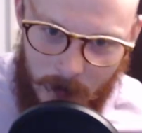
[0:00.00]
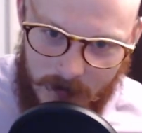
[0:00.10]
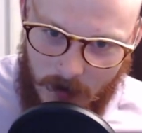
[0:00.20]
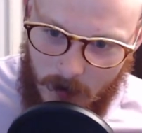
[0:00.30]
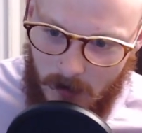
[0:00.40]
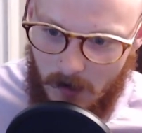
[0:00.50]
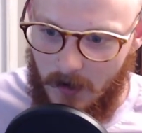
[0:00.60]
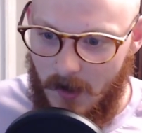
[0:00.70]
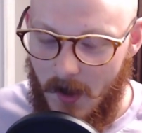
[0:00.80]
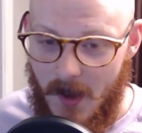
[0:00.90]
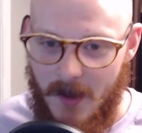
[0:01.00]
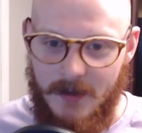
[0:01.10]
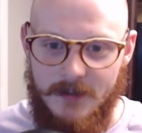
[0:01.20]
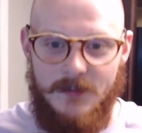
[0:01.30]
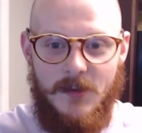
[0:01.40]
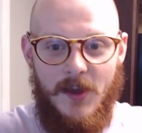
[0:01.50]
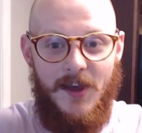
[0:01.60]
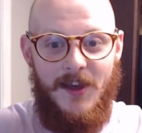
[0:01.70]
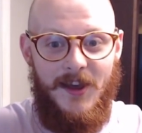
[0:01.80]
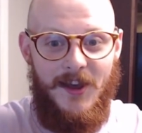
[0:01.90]
What's going on, guys?
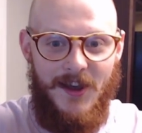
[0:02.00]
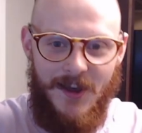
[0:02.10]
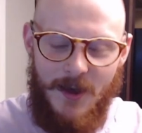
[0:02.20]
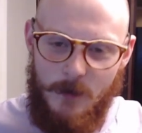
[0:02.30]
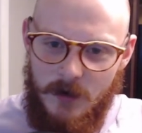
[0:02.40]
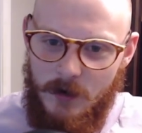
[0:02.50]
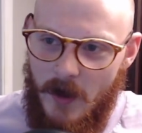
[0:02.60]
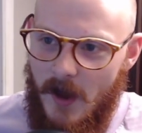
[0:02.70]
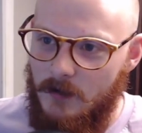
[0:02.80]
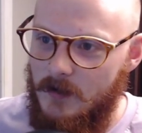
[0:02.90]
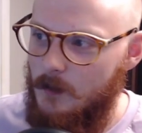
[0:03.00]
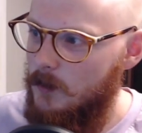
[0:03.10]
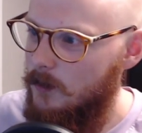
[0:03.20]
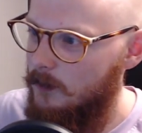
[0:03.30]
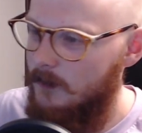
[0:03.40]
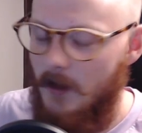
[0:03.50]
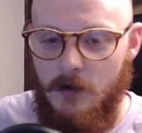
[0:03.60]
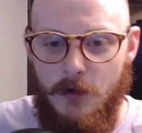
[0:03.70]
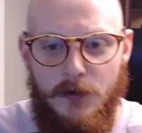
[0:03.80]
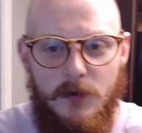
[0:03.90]
I'm in a new house. I moved. I
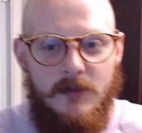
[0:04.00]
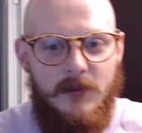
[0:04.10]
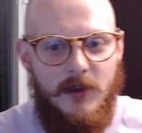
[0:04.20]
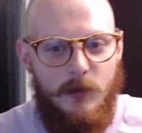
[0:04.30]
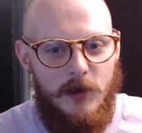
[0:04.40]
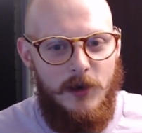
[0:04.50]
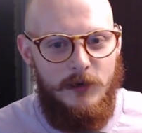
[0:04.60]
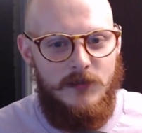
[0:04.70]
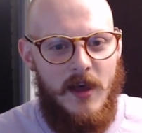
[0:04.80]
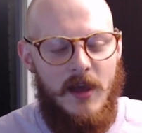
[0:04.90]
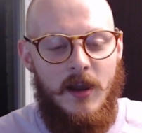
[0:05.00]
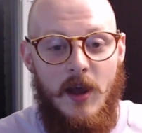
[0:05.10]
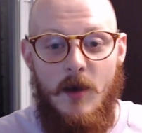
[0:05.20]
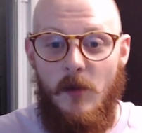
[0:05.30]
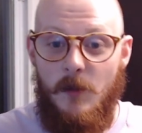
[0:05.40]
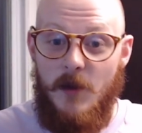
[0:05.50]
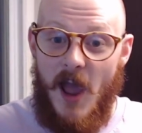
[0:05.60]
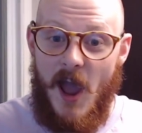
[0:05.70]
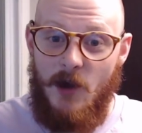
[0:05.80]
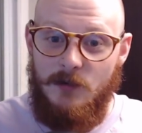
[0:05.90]
don't know if anyone knows that, but I'm in
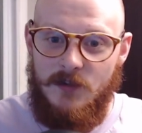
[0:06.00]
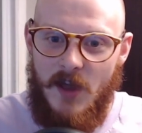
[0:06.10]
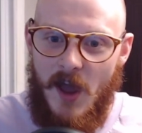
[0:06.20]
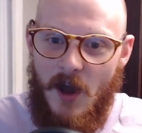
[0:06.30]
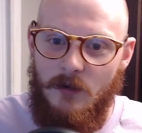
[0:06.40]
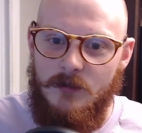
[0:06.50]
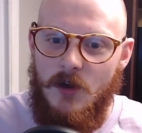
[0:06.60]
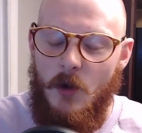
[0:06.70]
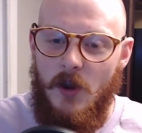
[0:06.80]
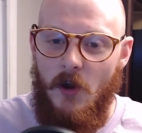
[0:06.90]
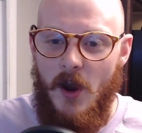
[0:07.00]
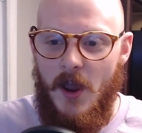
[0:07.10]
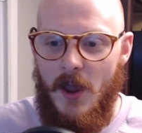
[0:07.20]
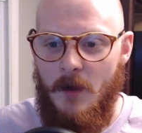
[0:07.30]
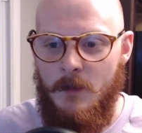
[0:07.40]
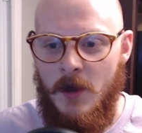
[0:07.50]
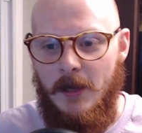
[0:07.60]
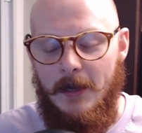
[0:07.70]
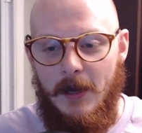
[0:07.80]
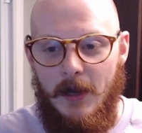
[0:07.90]
a house now. So here I am.
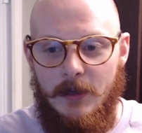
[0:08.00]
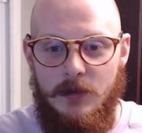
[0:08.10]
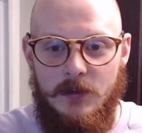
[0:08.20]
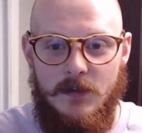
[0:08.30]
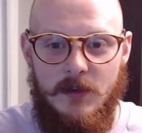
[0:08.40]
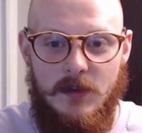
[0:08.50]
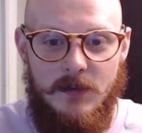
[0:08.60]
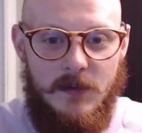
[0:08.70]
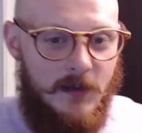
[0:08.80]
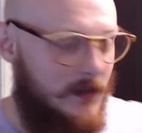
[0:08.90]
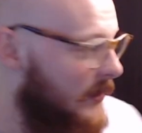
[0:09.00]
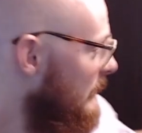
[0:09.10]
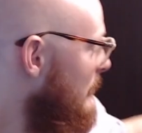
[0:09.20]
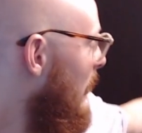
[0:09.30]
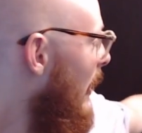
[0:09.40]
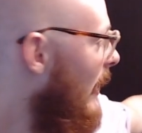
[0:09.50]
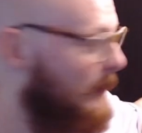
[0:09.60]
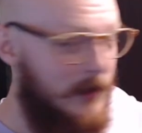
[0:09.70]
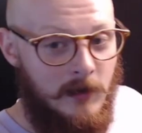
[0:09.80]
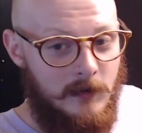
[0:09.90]
You can see this nice kitchen
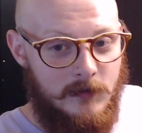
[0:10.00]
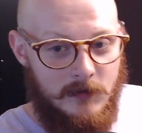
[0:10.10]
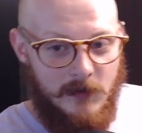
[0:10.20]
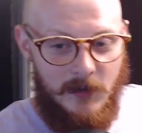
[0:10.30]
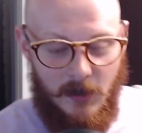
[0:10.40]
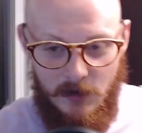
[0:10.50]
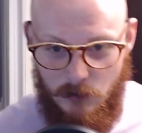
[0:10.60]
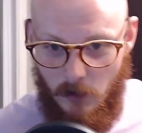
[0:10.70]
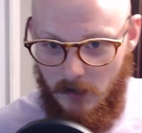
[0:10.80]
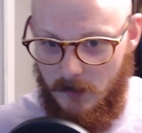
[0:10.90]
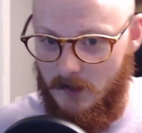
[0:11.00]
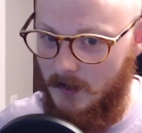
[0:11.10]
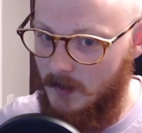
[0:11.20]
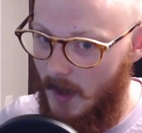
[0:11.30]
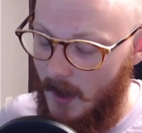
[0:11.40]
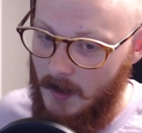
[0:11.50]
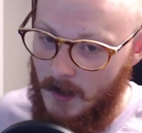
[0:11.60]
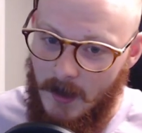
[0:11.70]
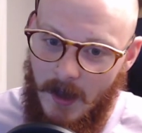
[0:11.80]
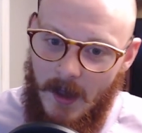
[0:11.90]
behind me, just in case you wanted to see that.
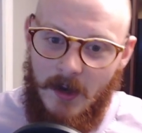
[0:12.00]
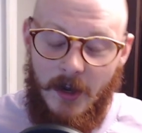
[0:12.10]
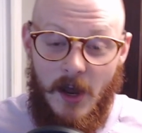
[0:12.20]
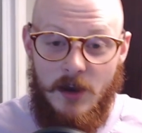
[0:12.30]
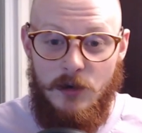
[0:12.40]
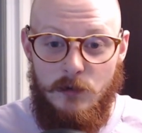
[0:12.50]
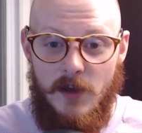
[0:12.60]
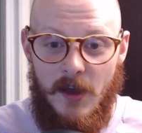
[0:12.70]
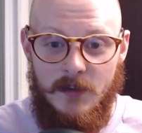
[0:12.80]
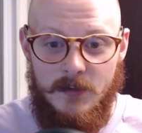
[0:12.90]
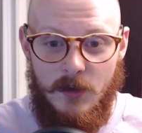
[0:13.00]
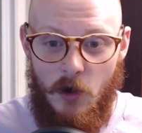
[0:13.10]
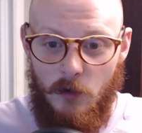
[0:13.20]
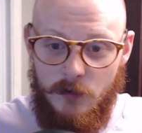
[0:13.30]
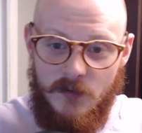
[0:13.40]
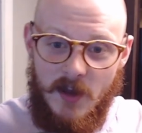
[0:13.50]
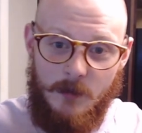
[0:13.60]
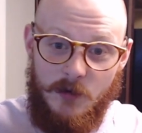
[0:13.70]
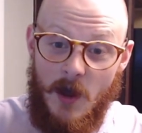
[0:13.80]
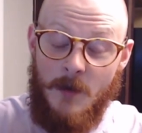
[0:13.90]
And I got a new desk and a whole new
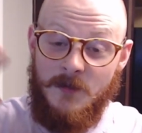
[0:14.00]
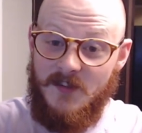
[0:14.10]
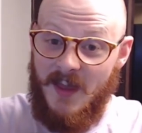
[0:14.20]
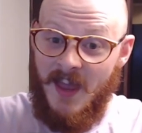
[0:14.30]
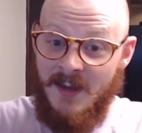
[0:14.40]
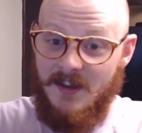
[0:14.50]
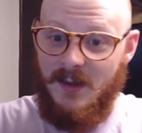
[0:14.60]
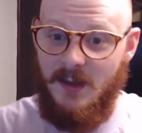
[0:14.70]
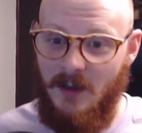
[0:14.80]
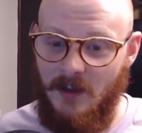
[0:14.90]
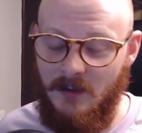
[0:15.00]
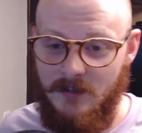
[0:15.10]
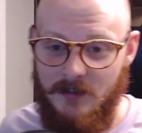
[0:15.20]
setup. So now I'm standing.